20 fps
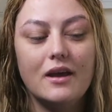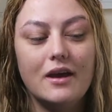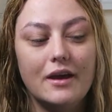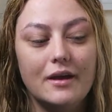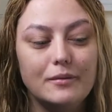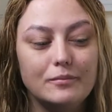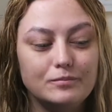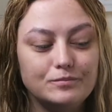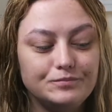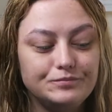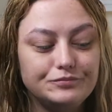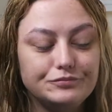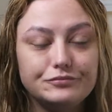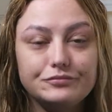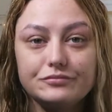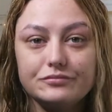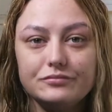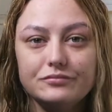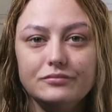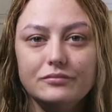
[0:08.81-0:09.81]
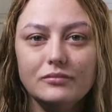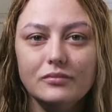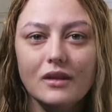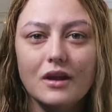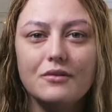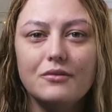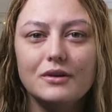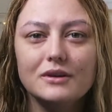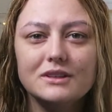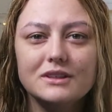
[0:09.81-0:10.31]

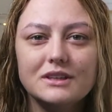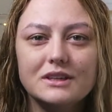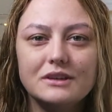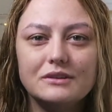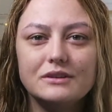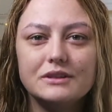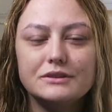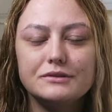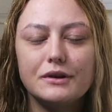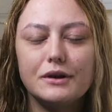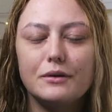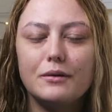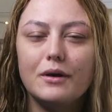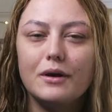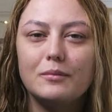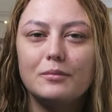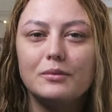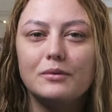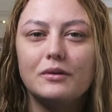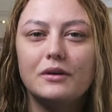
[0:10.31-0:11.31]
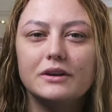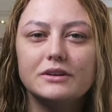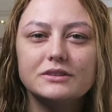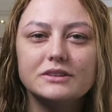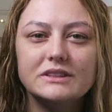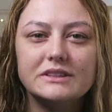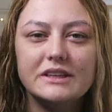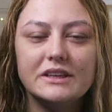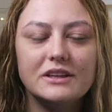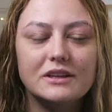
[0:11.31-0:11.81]
I wanted to do this for a while, but I
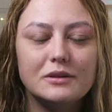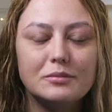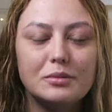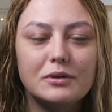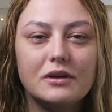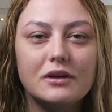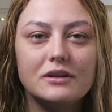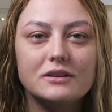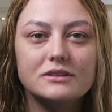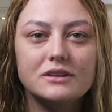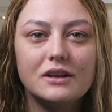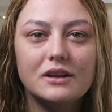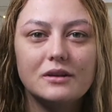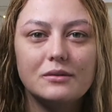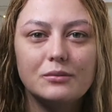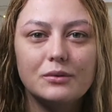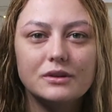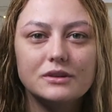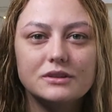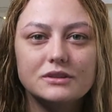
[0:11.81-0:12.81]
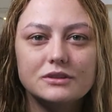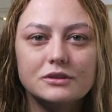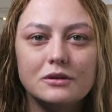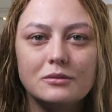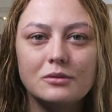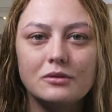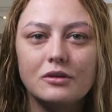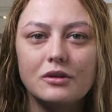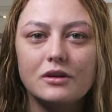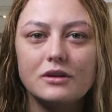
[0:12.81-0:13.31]
just didn't because I didn't want it to
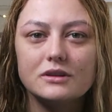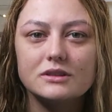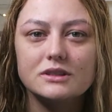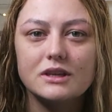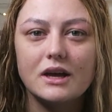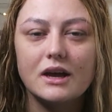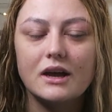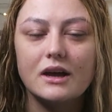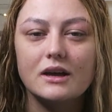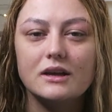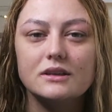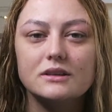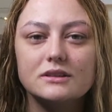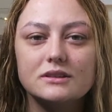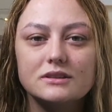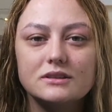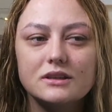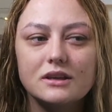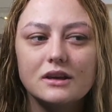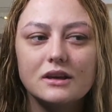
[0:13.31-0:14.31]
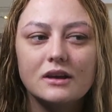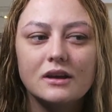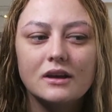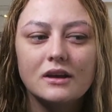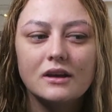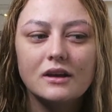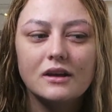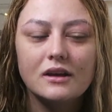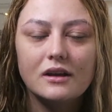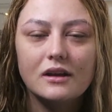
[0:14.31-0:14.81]
come across as
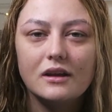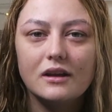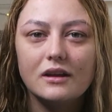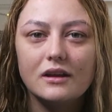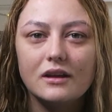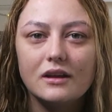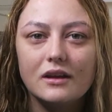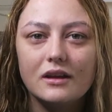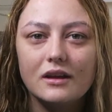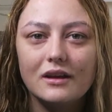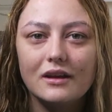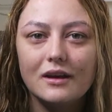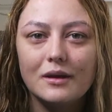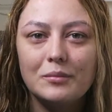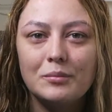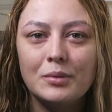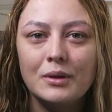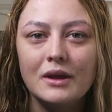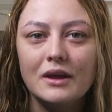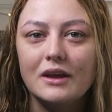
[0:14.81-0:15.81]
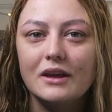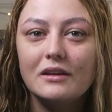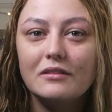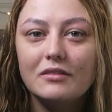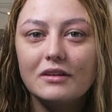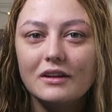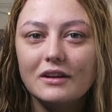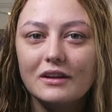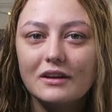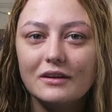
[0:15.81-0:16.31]
like a pity
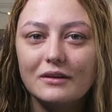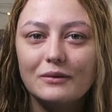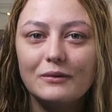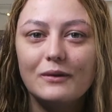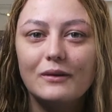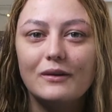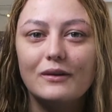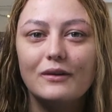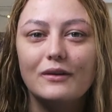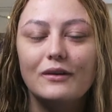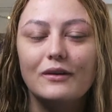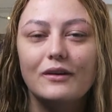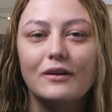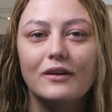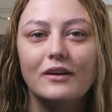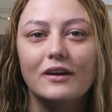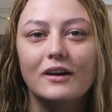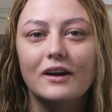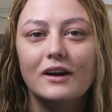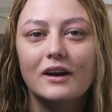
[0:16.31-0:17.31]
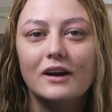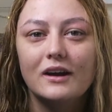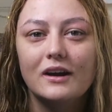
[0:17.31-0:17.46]
video or